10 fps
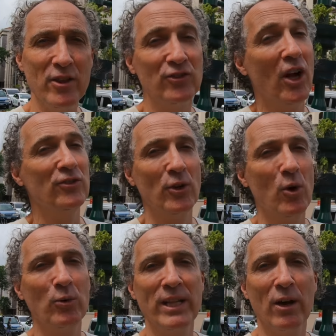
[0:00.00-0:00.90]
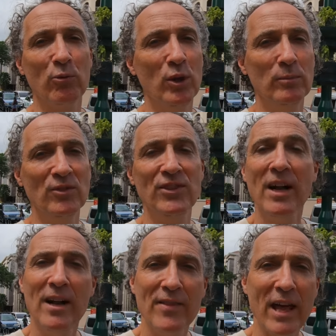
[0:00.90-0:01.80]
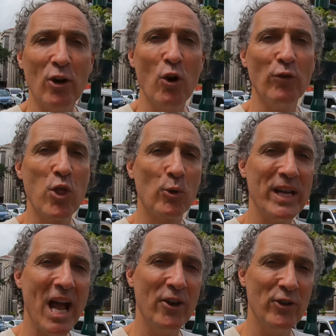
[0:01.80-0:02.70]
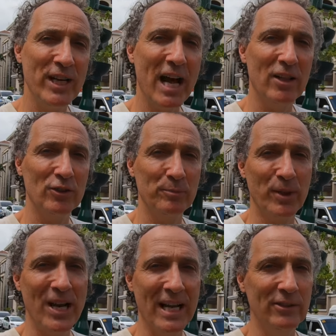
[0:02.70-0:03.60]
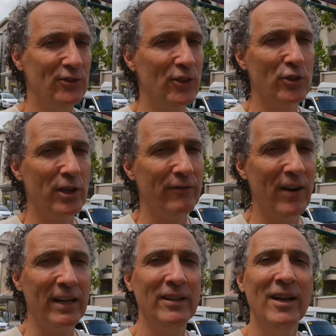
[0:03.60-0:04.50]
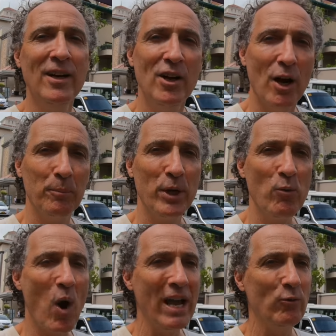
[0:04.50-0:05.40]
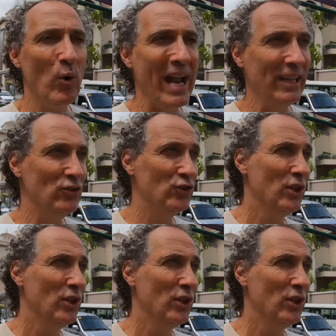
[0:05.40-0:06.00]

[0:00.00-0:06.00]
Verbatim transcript: There's also hotel rooms that are over $300 per night, so you can find a pretty wide range.